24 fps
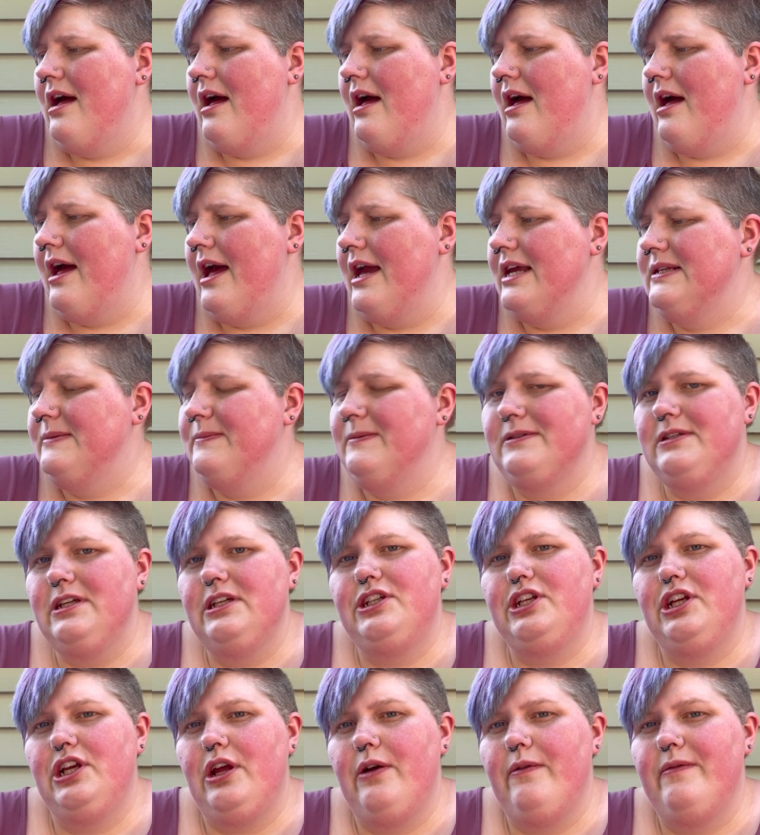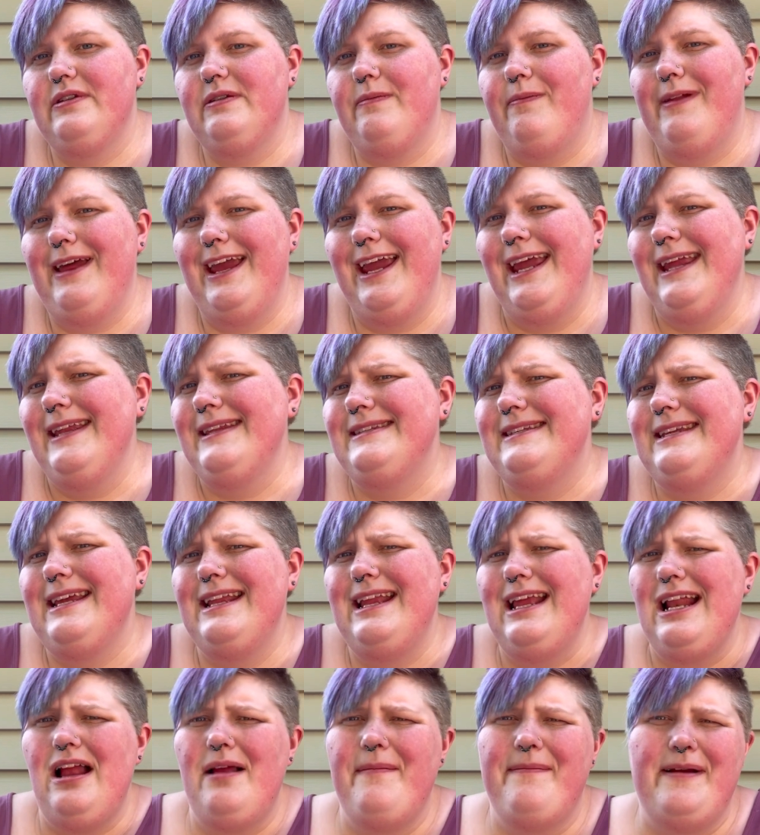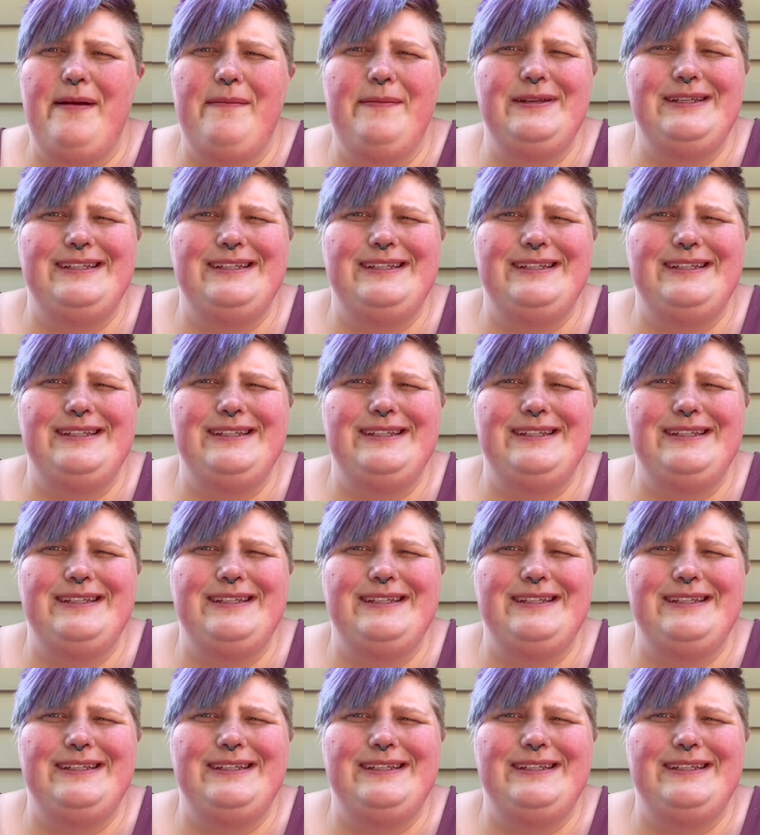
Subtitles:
I suppose I should go into plans, and then I'll probably